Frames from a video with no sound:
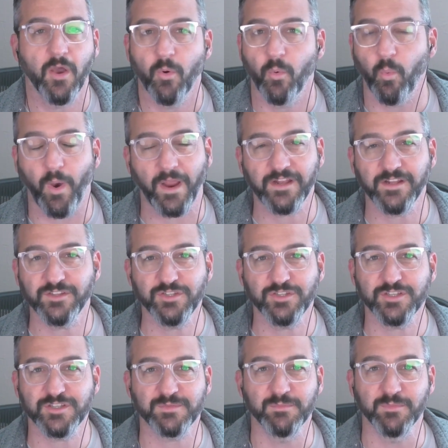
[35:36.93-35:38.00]
why didn't you
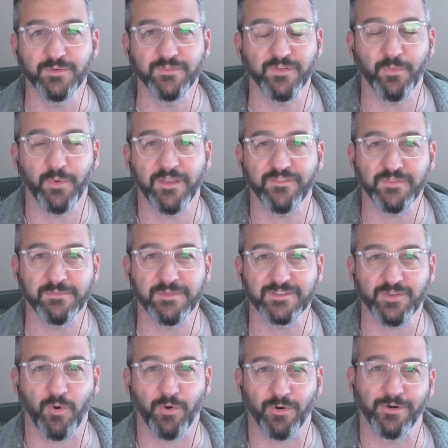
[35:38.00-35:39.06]
just move away from this
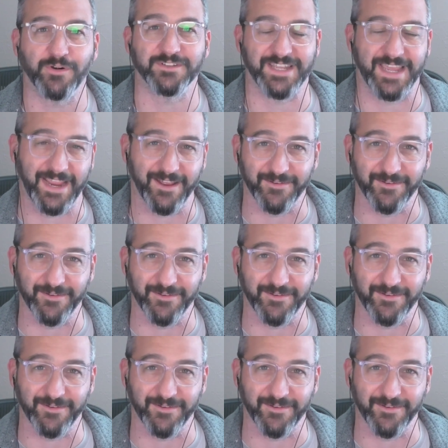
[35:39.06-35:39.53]
horror town?